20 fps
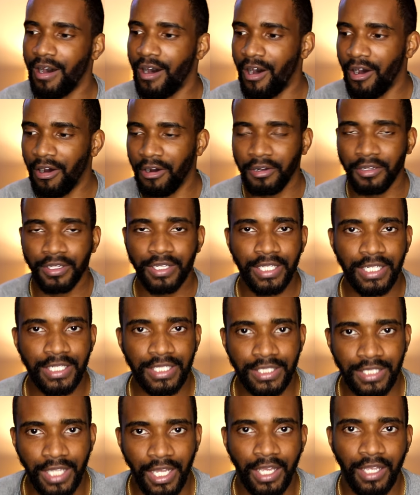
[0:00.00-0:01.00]
All
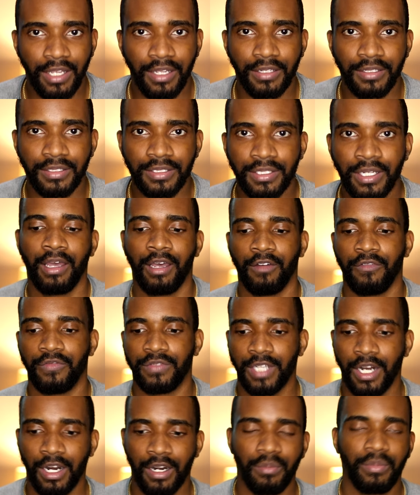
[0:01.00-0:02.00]
these things have
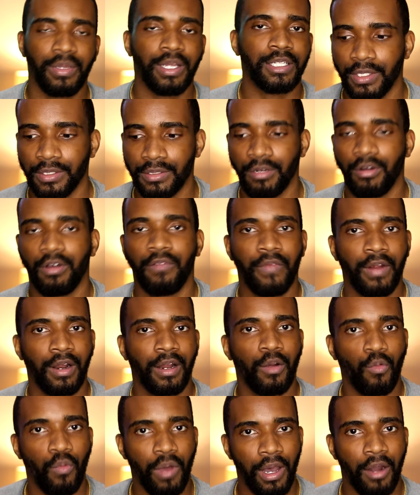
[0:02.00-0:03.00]
turned me into a
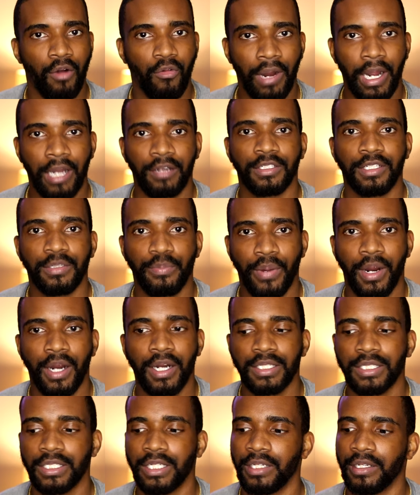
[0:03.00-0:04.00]
very well rounded
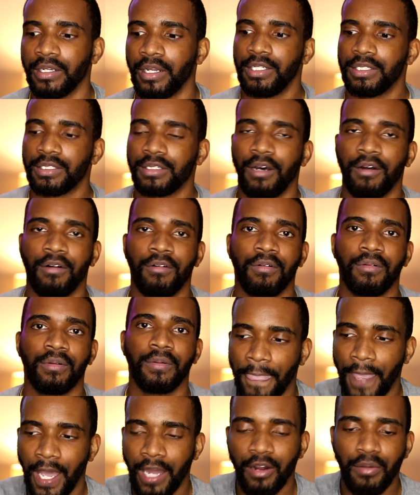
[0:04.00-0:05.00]
person. So
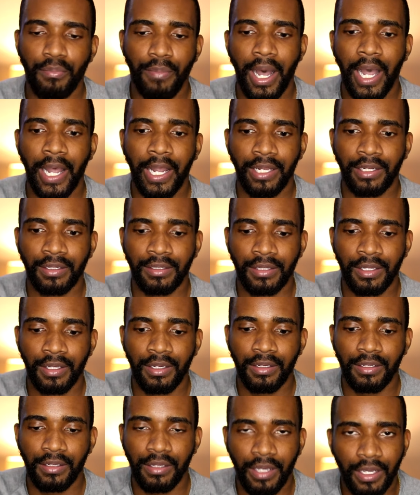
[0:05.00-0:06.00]
I don't mind
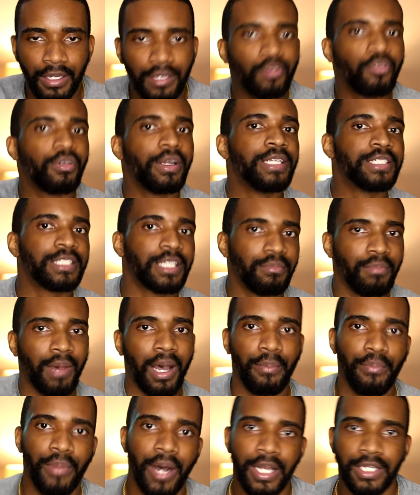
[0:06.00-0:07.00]
increasing
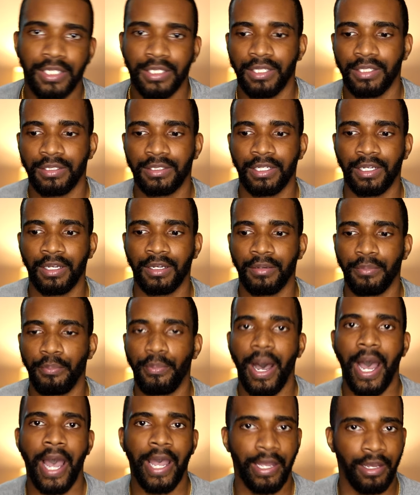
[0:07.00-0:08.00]
my budget to
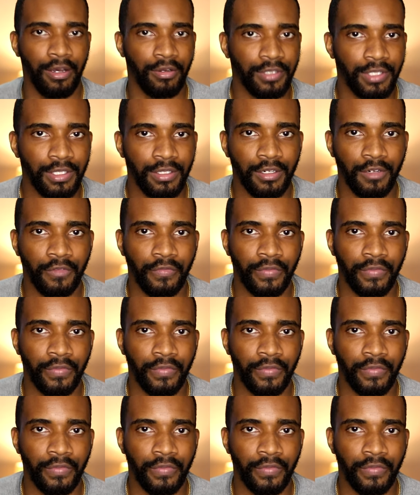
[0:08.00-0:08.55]
buy healthier